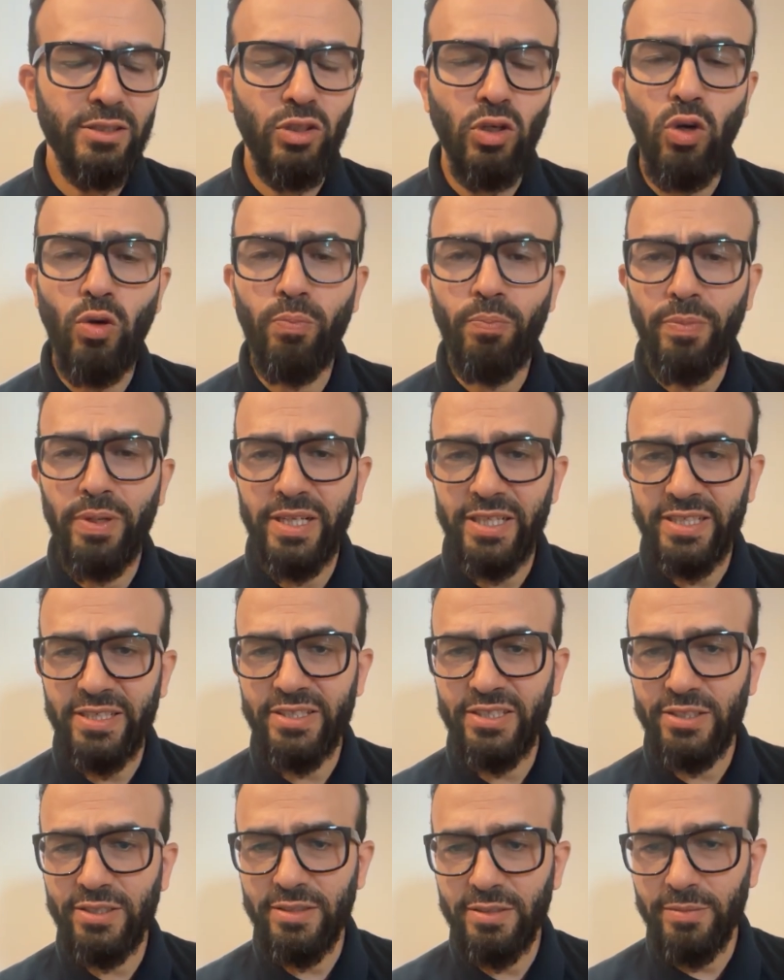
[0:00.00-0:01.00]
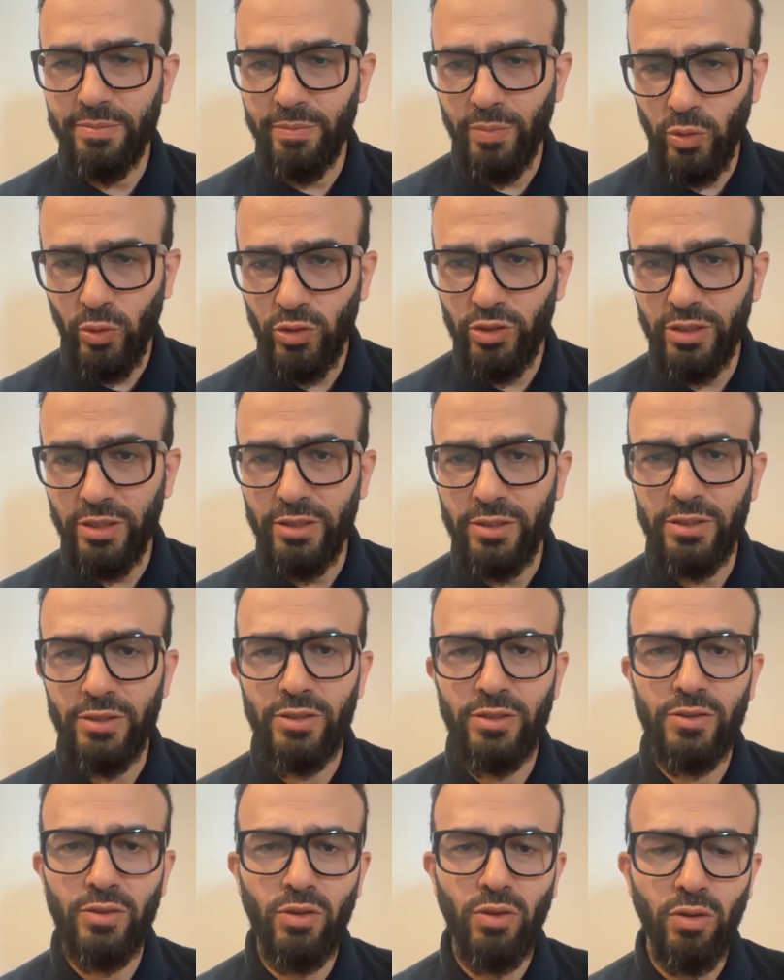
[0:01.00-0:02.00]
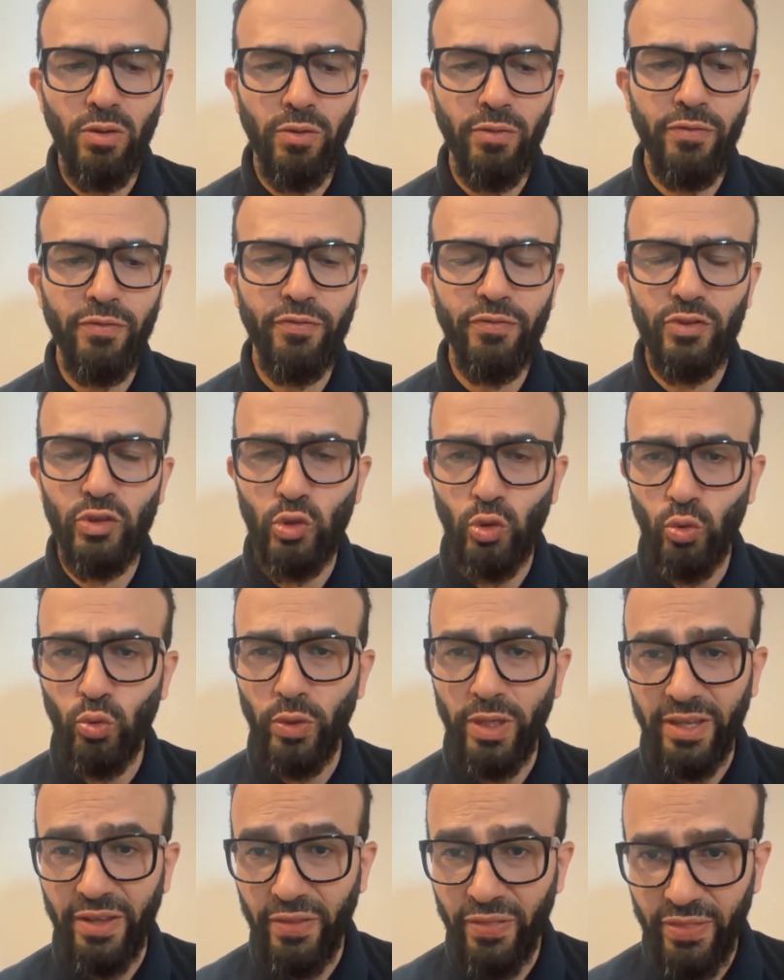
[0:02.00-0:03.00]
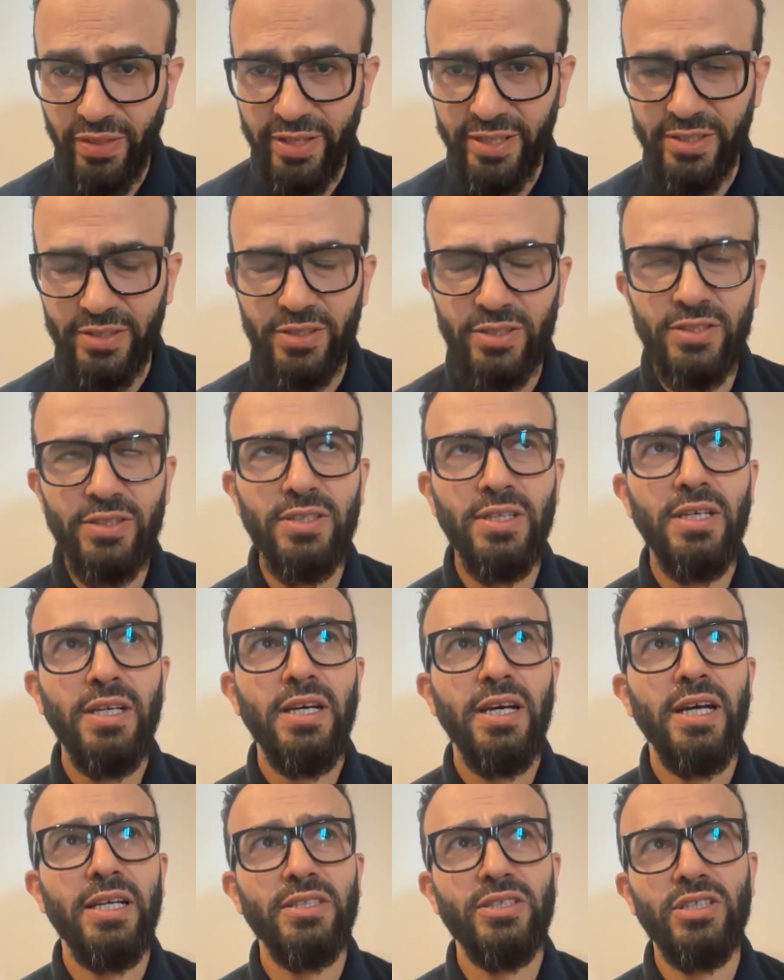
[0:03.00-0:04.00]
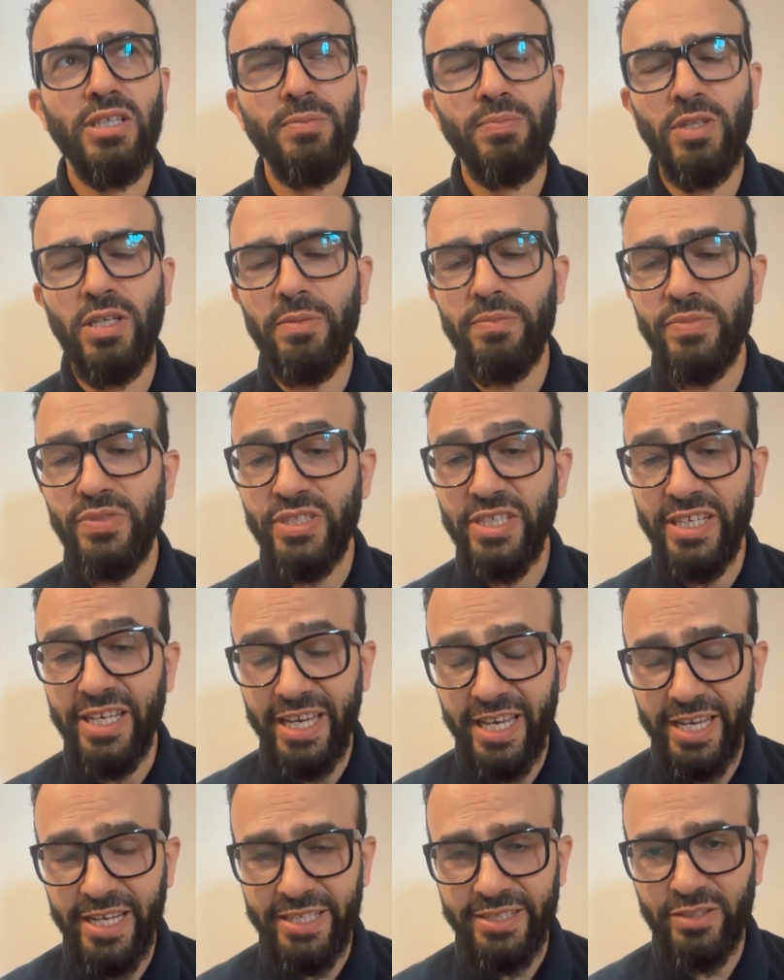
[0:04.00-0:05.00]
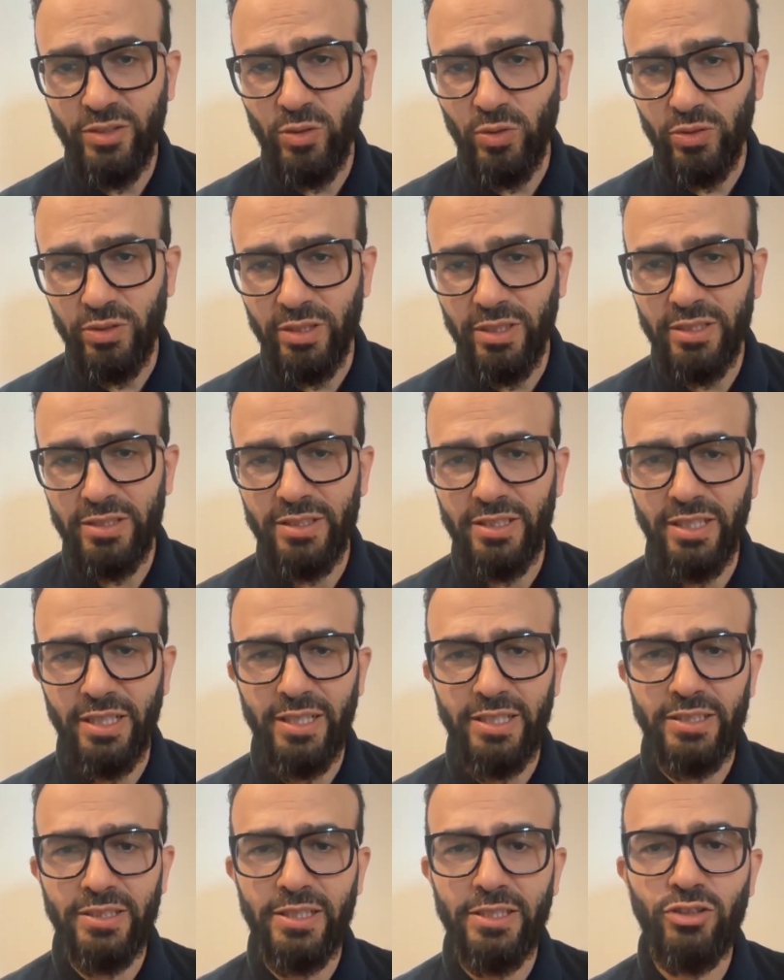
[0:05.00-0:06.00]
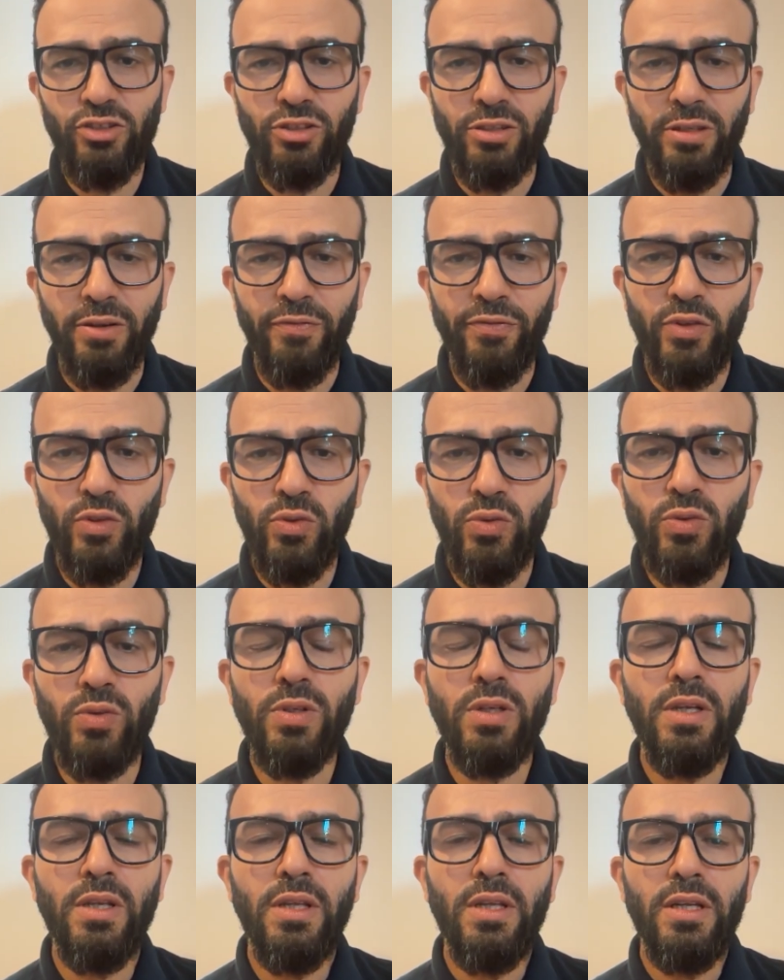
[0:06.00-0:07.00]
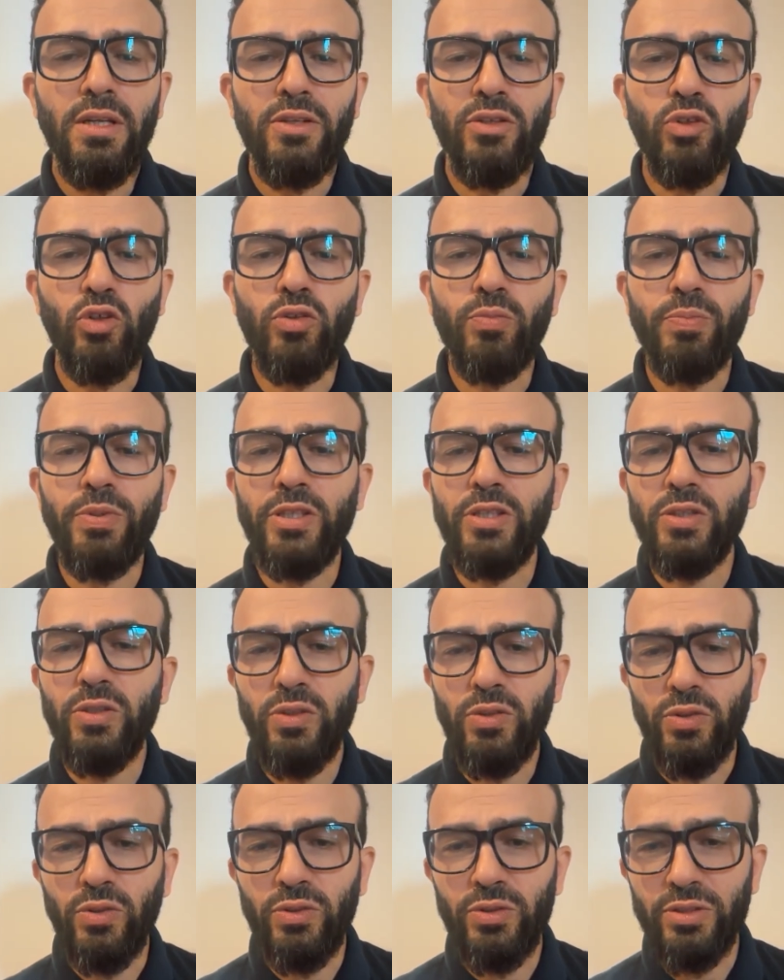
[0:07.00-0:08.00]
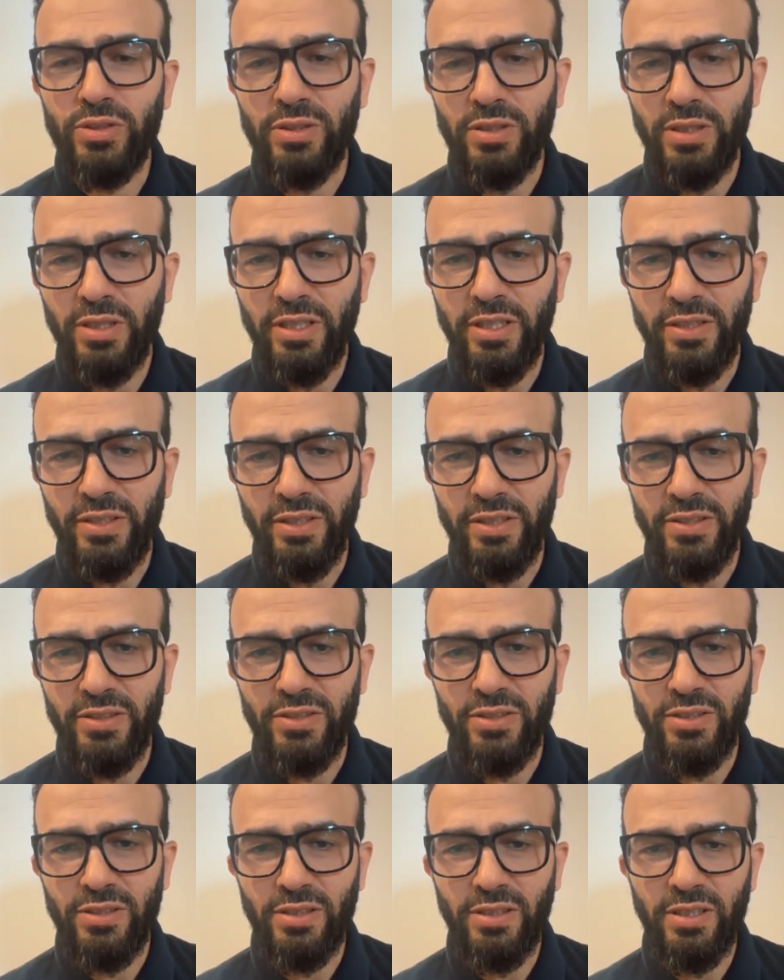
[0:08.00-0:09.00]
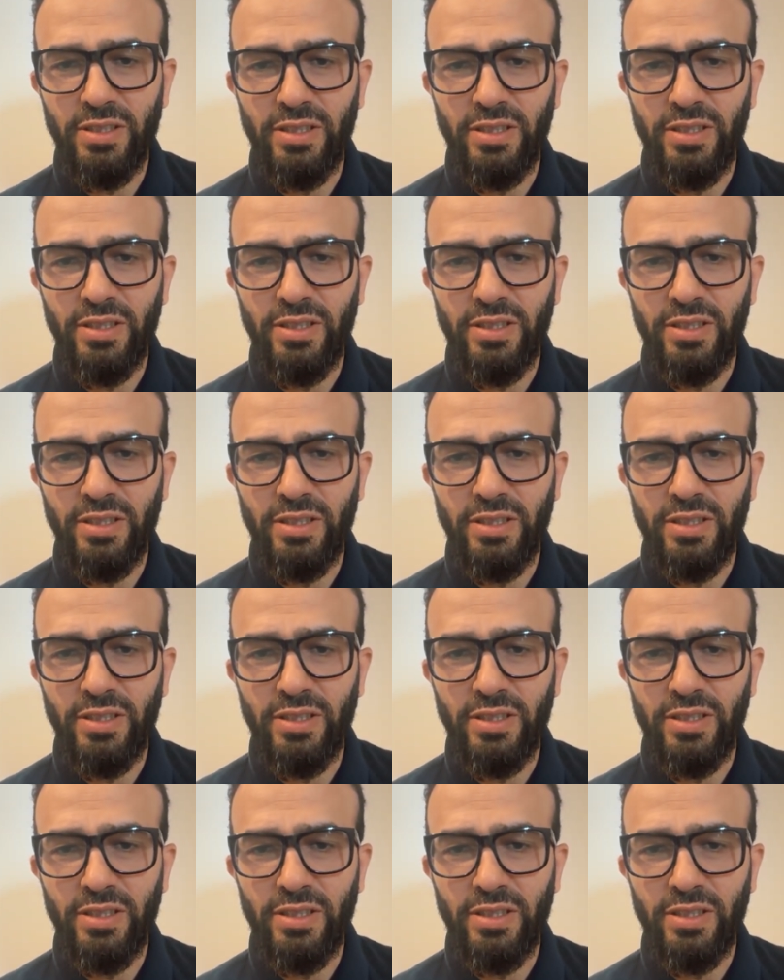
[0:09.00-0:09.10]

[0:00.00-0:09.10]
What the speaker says: complex process of doing things, and sometimes they hate conducting literature review, not because it is